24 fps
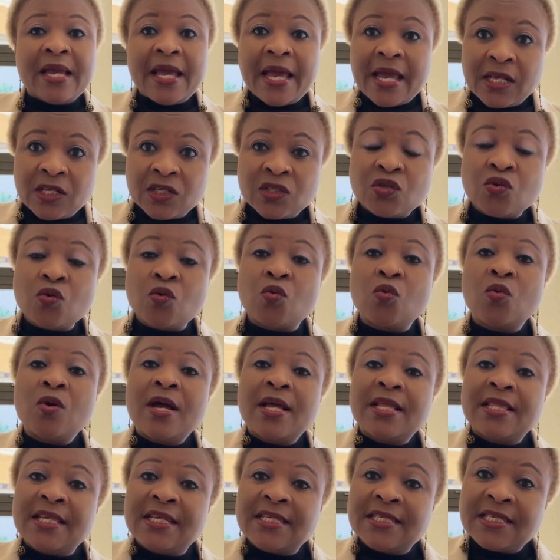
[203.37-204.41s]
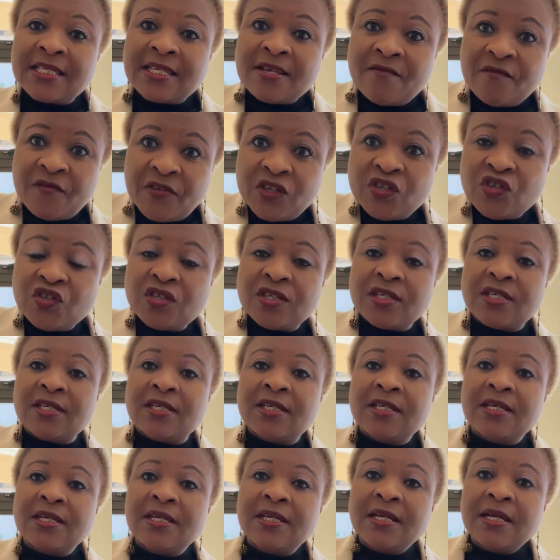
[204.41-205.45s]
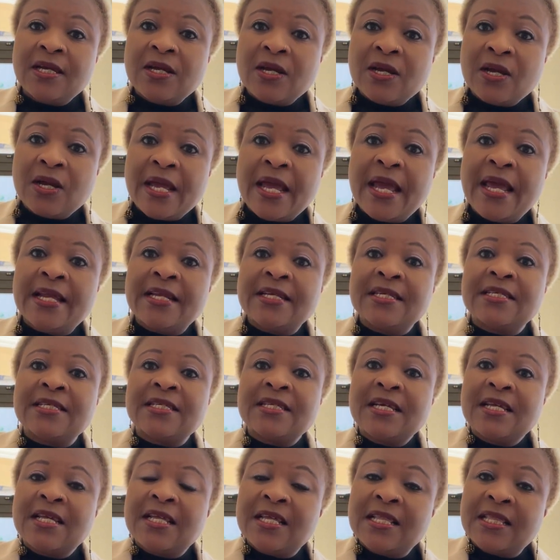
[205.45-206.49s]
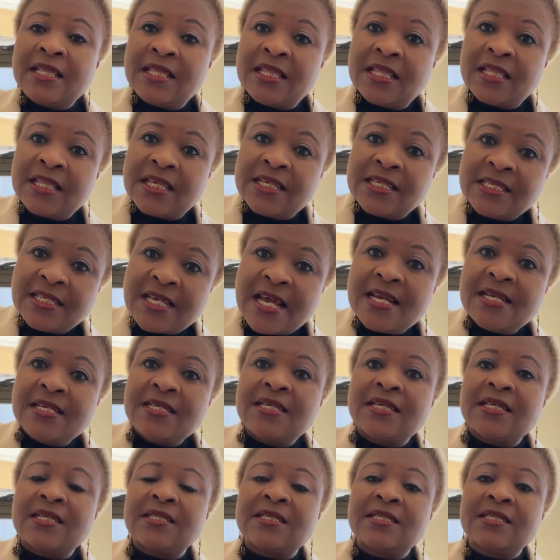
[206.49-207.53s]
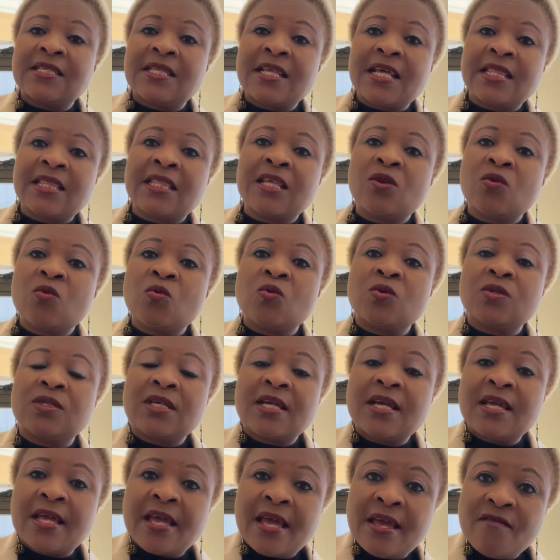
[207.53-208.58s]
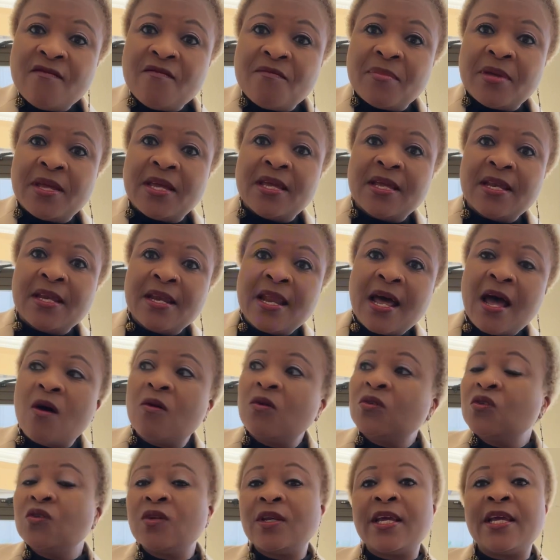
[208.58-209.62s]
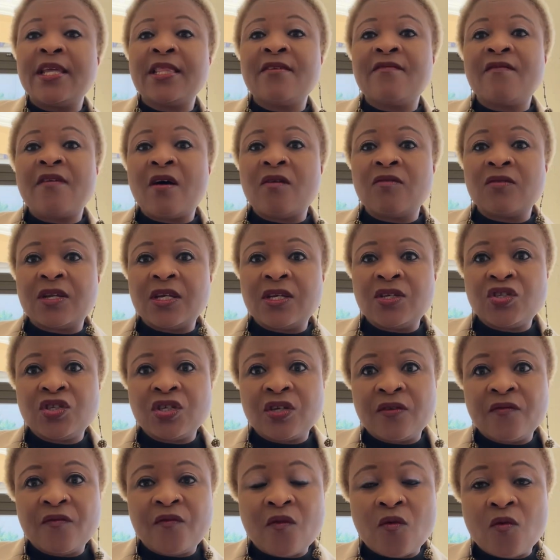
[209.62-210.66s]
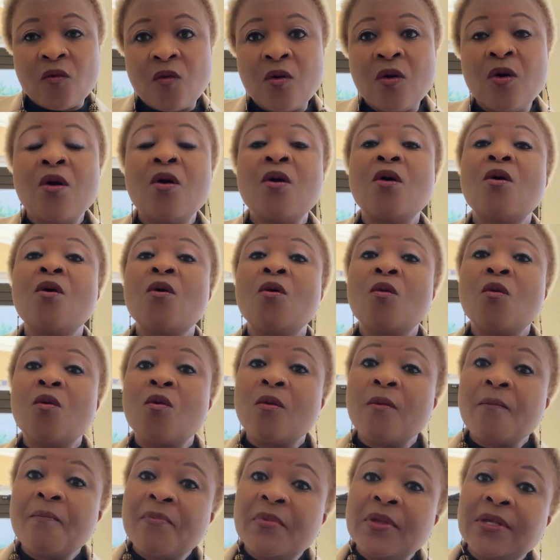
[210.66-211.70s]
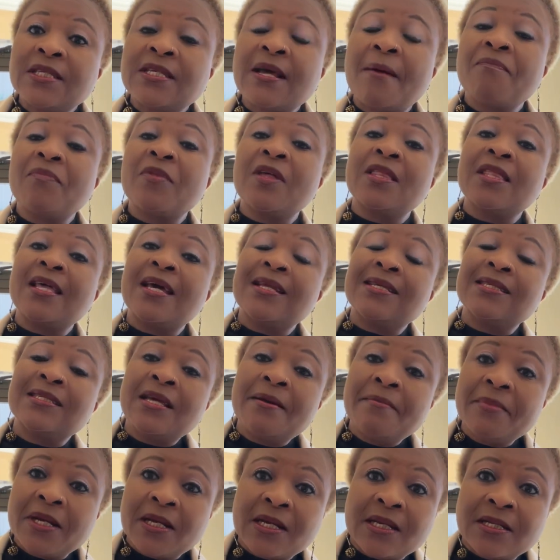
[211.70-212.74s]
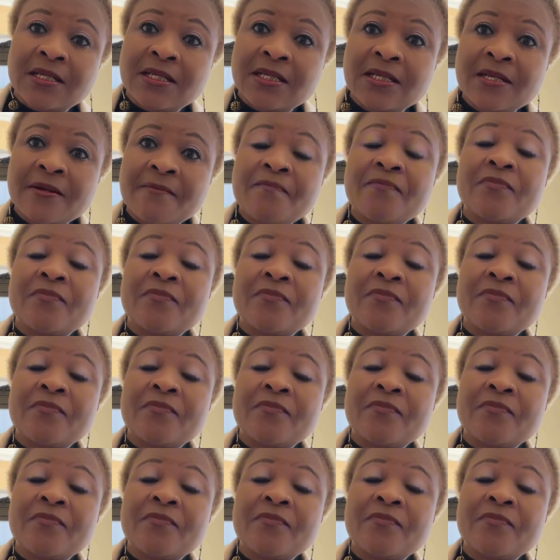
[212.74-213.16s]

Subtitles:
And so this vision and the sentence that the Lord gave me now to lay the foundation for something that is imminent,